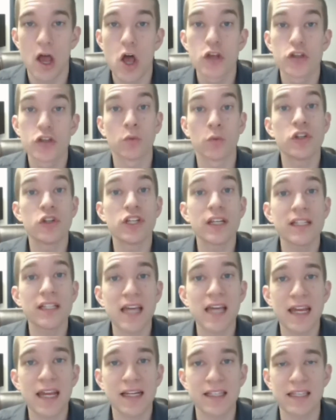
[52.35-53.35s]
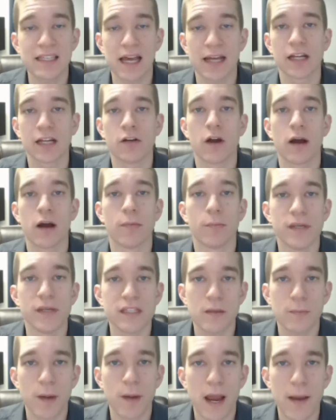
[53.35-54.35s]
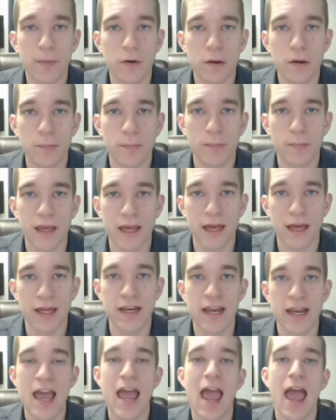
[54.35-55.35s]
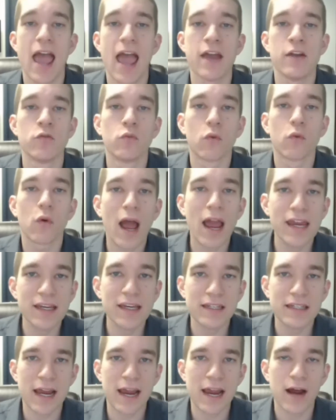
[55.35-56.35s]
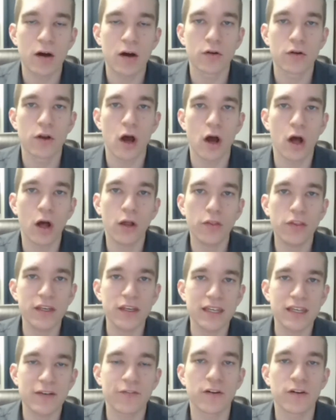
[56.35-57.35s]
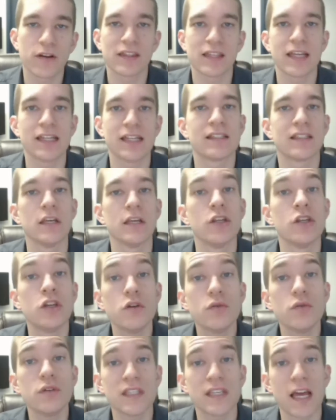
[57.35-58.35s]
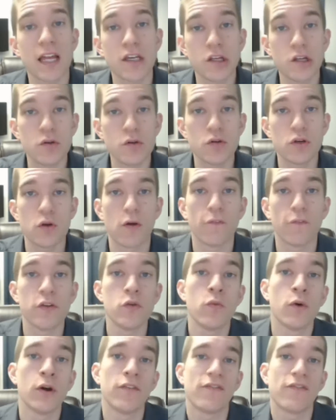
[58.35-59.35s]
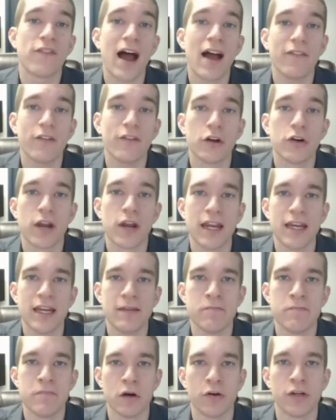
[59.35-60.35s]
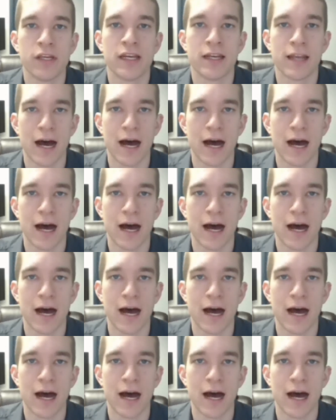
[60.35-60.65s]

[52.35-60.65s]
So I want you to take a second, grab a piece of paper and a pen, and write down all the different things that you said you'd do if you won $580 million.